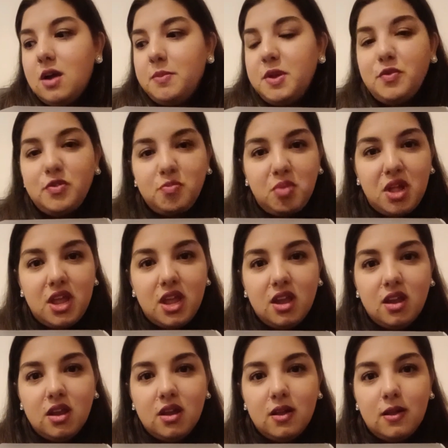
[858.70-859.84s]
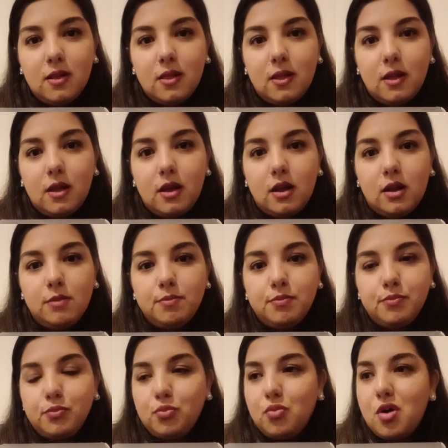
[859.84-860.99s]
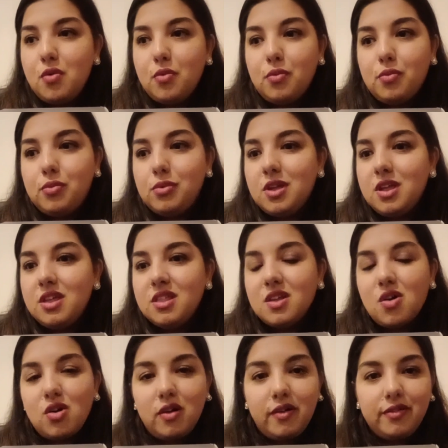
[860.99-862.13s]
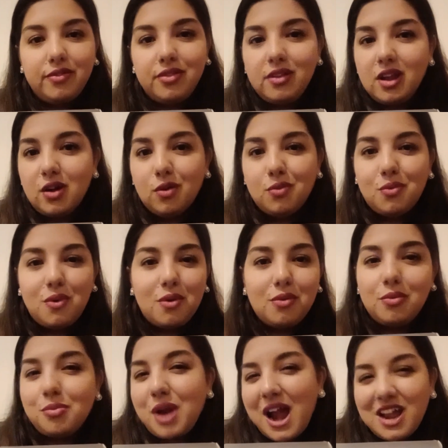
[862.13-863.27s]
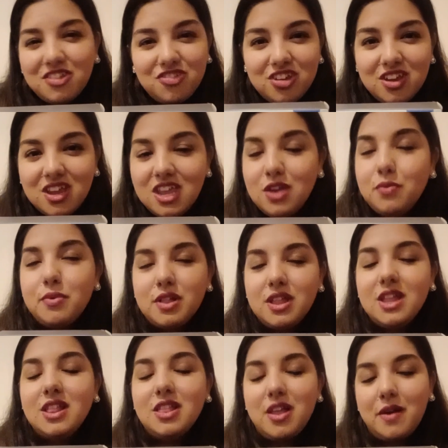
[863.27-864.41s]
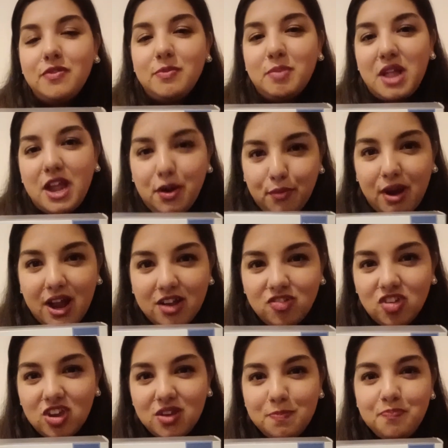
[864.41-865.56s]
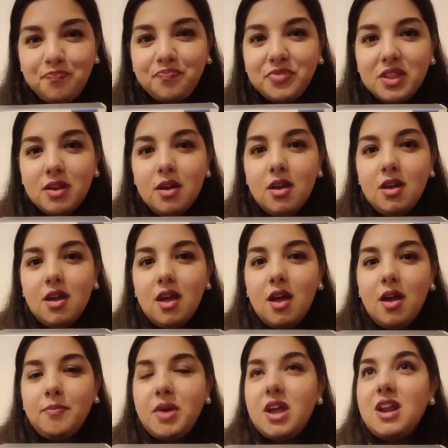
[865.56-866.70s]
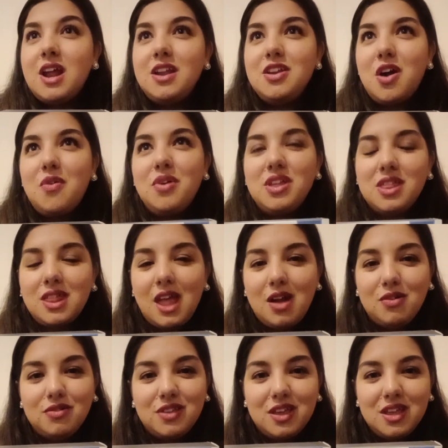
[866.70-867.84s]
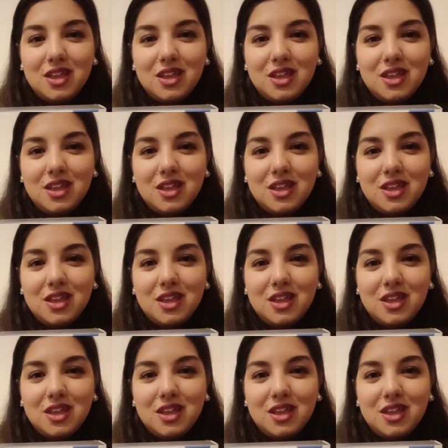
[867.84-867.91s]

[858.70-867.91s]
was playing what is called like a Ratchet. He really loves playing Ratchet, and I know it sounds